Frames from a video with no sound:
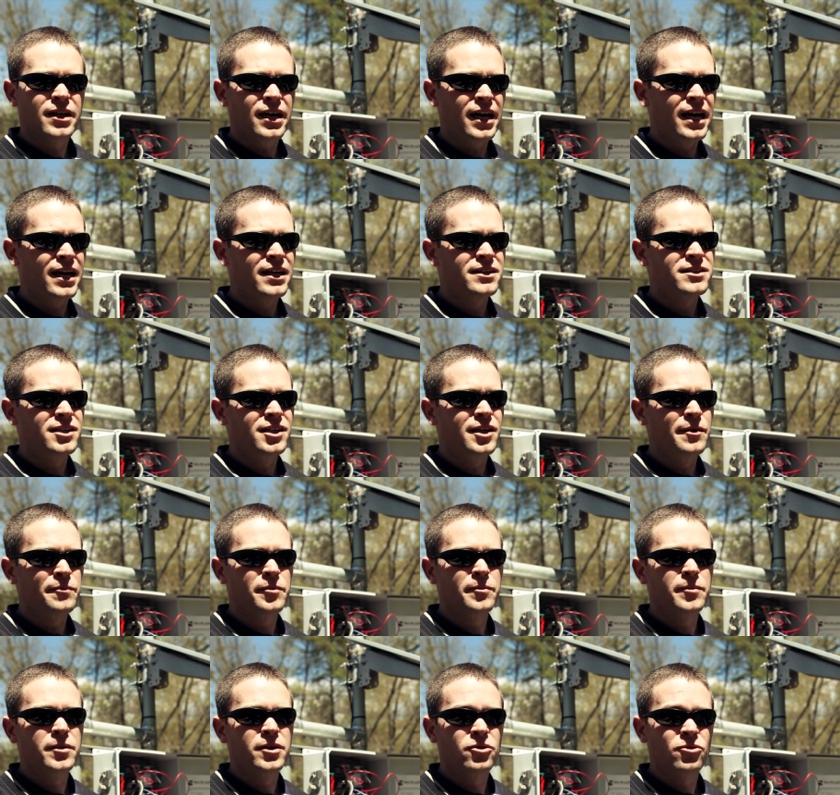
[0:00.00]
and to
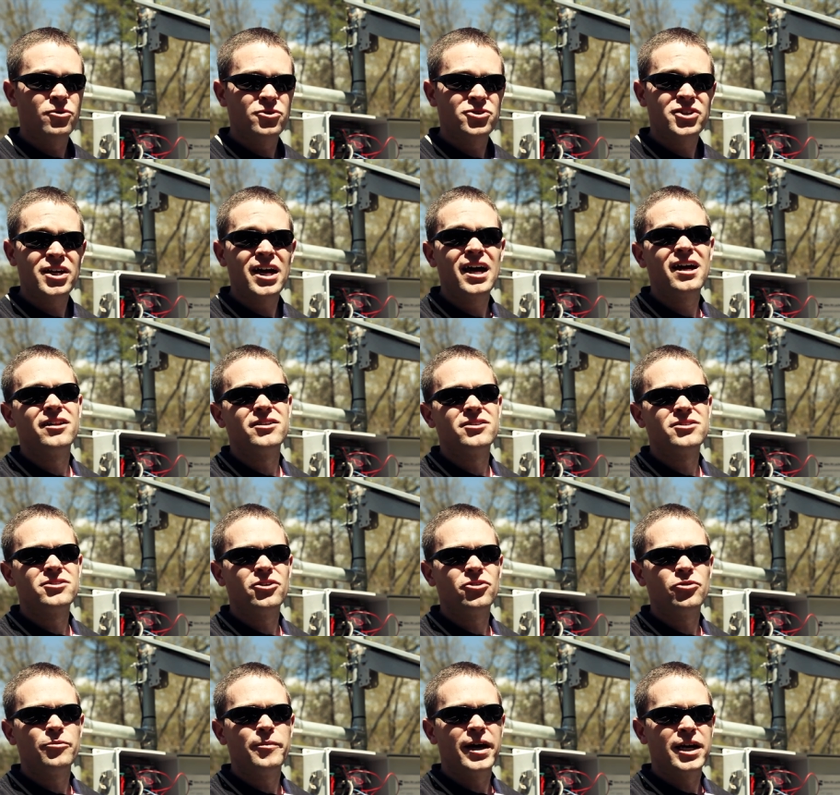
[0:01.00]
implement or challenge
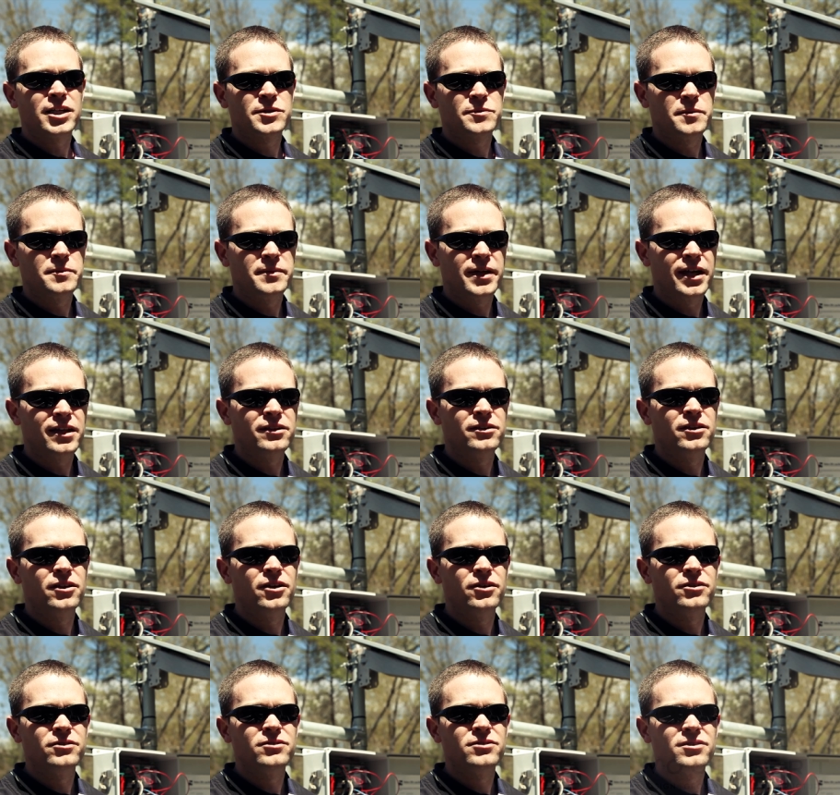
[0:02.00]
total maximum daily
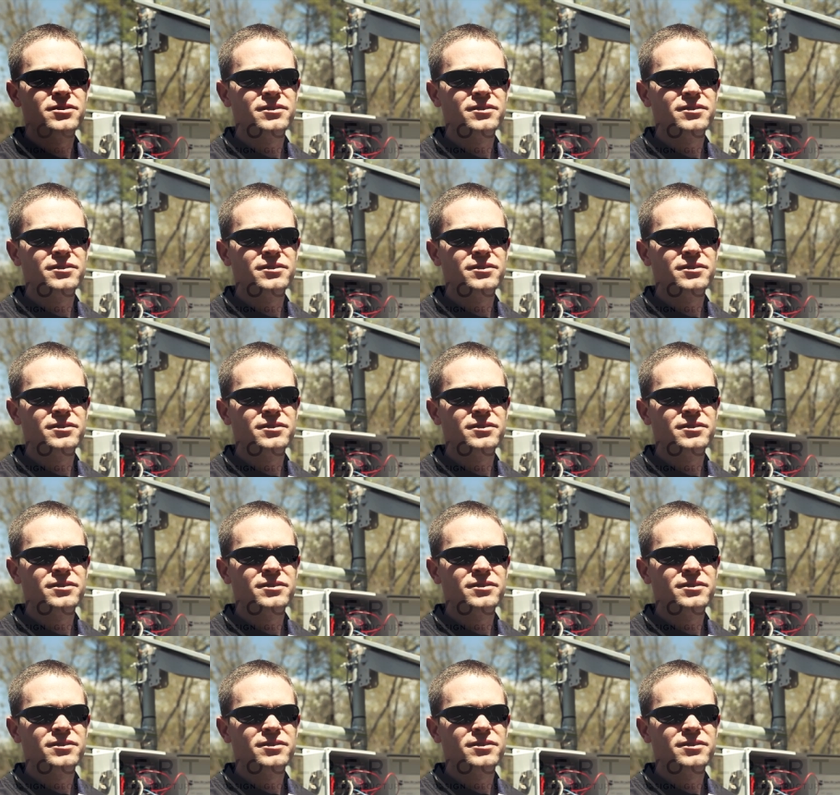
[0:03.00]
loads.